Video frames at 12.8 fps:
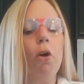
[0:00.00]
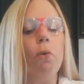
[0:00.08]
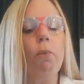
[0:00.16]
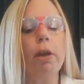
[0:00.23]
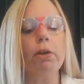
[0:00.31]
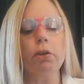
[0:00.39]

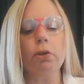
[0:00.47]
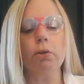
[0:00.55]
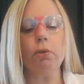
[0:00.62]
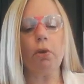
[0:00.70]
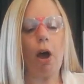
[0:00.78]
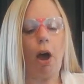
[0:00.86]
When
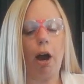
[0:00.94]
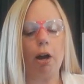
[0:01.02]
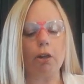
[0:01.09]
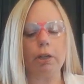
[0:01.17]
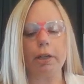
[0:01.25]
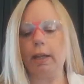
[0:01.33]
you
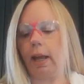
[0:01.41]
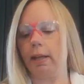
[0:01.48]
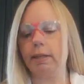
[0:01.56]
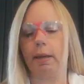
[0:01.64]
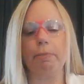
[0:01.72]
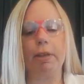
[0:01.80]
are looking
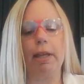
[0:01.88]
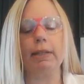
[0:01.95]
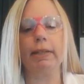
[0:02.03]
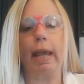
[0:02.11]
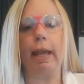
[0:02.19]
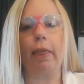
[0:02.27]
at something,
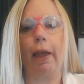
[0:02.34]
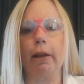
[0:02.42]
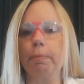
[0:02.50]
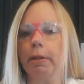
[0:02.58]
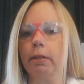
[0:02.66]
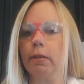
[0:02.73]
say like
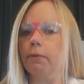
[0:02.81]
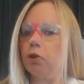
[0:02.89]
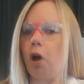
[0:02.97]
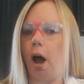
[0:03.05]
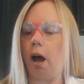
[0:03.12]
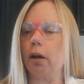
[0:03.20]
a piece of
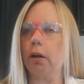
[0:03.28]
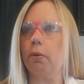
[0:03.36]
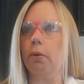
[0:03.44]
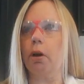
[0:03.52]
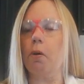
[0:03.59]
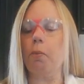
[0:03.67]
chalk
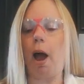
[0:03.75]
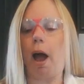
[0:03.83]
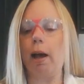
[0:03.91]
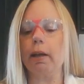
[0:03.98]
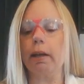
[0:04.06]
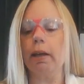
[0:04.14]
or a
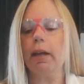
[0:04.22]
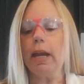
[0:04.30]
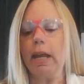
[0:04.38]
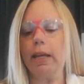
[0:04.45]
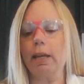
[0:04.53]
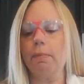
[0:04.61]
rock,
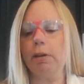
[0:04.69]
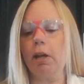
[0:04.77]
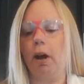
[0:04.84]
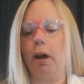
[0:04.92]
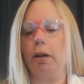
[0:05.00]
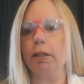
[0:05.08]
it can be
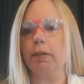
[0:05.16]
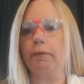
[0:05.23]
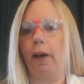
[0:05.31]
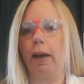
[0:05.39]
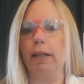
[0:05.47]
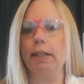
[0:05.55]
hard to
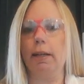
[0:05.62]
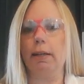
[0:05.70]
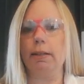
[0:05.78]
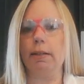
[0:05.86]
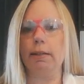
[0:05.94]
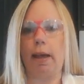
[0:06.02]
find
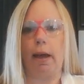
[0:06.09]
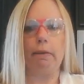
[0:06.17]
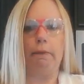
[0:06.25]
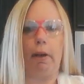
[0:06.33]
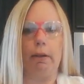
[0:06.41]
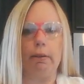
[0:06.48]
its
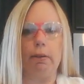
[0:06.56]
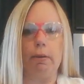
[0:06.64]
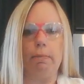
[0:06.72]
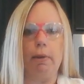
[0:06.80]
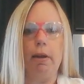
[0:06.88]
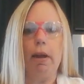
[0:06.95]
exact
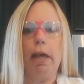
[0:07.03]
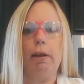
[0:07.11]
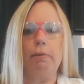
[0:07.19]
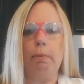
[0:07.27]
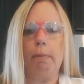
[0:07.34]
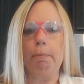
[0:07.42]
volume.
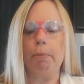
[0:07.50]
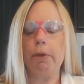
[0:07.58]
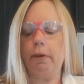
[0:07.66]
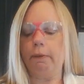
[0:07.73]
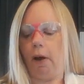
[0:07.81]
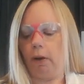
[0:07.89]
And remember,
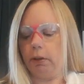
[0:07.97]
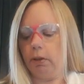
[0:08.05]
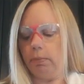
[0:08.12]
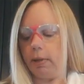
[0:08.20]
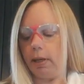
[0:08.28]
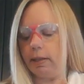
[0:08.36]
the
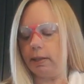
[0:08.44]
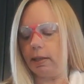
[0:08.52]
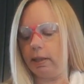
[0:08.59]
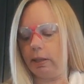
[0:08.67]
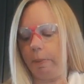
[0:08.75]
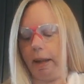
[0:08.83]
volume is
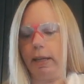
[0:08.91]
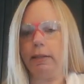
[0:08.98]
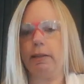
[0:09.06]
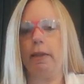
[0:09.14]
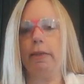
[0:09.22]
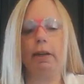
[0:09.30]
the
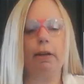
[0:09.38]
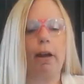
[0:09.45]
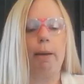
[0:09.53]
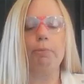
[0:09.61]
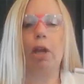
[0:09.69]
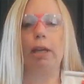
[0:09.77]
space that an
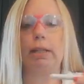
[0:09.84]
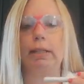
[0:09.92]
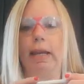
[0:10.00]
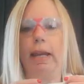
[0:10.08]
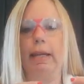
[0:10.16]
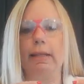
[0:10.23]

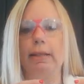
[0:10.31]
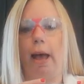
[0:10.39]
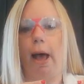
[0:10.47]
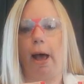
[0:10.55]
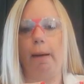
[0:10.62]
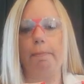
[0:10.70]
object takes
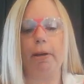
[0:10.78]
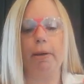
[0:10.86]
up.